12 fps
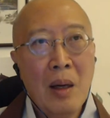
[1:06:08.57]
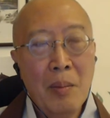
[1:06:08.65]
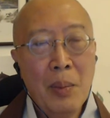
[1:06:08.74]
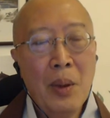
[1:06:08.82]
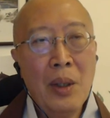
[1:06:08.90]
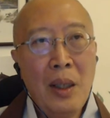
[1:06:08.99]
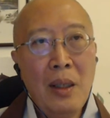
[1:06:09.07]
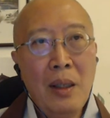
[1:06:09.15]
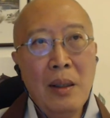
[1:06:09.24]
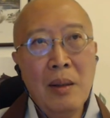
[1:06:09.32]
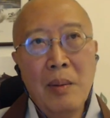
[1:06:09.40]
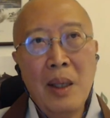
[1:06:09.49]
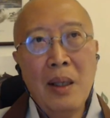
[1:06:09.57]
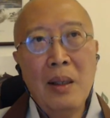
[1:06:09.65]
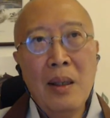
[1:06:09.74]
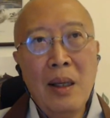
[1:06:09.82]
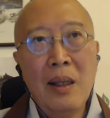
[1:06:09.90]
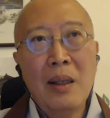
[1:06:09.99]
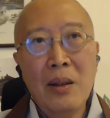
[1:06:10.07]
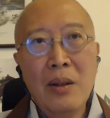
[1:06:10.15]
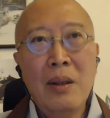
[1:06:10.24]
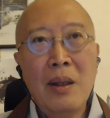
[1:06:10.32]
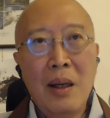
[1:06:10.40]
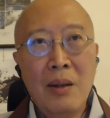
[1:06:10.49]
our body and mind telling
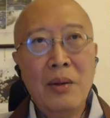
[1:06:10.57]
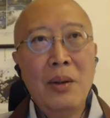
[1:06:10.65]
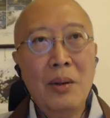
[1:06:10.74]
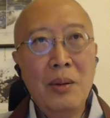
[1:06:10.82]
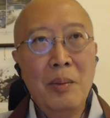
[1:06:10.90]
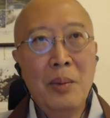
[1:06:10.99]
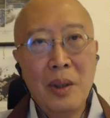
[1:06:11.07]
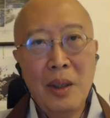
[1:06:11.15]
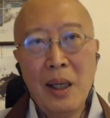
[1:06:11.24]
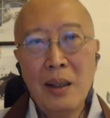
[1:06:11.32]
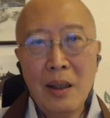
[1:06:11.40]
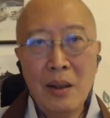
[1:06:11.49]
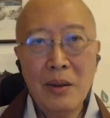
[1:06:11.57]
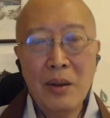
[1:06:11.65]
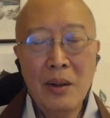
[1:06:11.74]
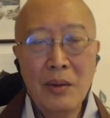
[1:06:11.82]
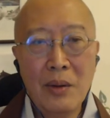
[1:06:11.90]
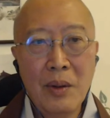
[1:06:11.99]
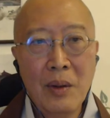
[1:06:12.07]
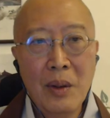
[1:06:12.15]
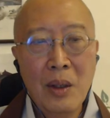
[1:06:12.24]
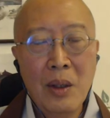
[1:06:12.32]
us how to protect ourselves.